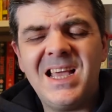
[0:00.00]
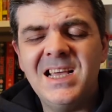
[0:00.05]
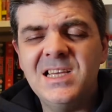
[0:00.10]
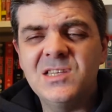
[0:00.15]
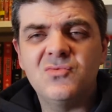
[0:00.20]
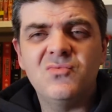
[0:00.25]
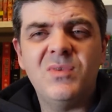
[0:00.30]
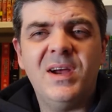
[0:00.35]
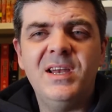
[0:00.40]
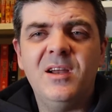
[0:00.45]

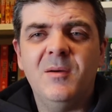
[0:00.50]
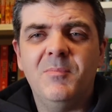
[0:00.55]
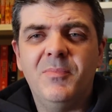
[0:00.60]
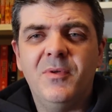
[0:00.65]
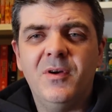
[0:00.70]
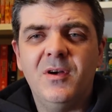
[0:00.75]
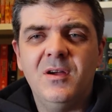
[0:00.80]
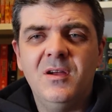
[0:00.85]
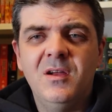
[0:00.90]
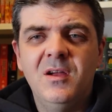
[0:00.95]
is right up
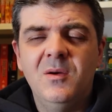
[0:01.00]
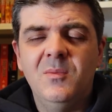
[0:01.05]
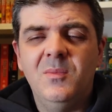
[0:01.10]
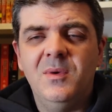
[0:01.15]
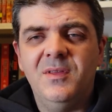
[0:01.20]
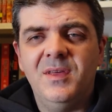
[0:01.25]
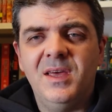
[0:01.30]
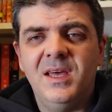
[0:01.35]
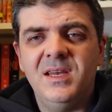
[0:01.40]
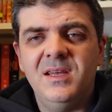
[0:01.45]
there
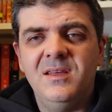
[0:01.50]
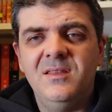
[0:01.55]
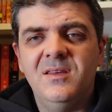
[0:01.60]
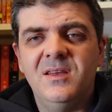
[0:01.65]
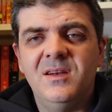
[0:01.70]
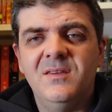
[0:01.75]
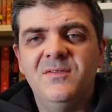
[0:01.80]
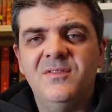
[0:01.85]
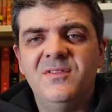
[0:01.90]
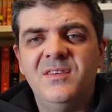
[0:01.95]
with any
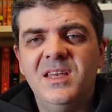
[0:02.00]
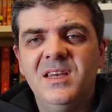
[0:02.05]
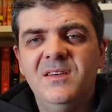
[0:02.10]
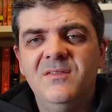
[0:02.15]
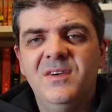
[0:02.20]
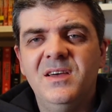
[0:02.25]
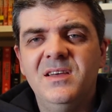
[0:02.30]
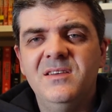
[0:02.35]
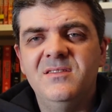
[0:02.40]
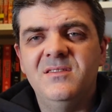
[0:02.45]
that I've seen
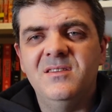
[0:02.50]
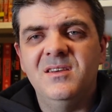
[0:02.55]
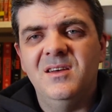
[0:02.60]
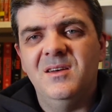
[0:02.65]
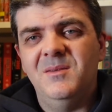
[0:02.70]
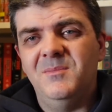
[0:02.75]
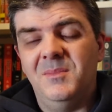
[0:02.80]
of his.